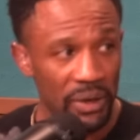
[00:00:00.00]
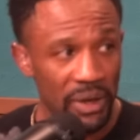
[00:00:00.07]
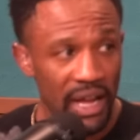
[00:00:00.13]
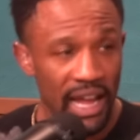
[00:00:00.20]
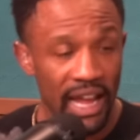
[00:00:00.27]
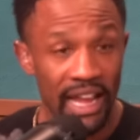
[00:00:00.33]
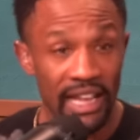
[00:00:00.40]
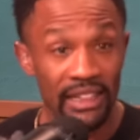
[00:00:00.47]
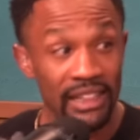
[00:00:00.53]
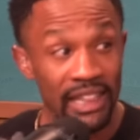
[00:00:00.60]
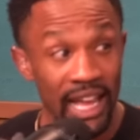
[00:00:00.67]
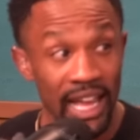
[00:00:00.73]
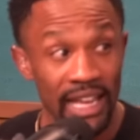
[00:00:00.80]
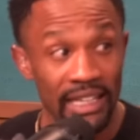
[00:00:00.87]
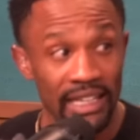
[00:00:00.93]
Mm-hmm. And
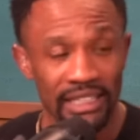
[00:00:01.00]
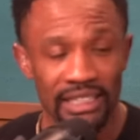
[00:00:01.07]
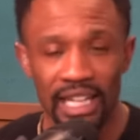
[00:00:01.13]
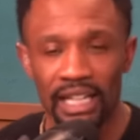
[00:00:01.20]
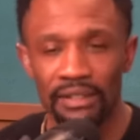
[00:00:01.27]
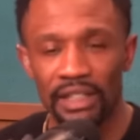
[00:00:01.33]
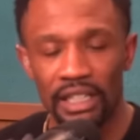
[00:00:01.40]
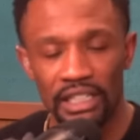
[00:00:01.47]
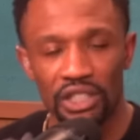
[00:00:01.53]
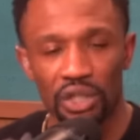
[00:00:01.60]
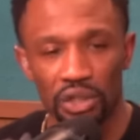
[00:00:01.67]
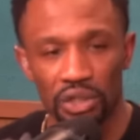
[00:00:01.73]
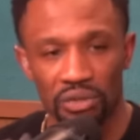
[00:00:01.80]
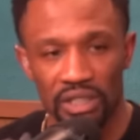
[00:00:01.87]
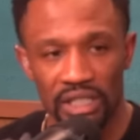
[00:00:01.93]
then it's not even that he chose
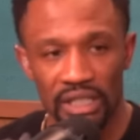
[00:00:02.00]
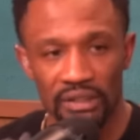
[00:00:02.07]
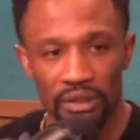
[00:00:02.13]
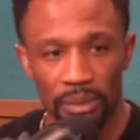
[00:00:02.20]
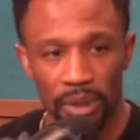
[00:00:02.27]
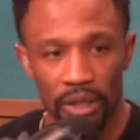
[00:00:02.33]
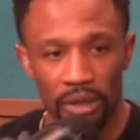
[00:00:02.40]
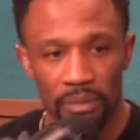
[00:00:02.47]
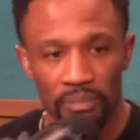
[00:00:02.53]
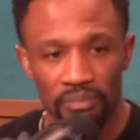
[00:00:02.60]
to receive the ball,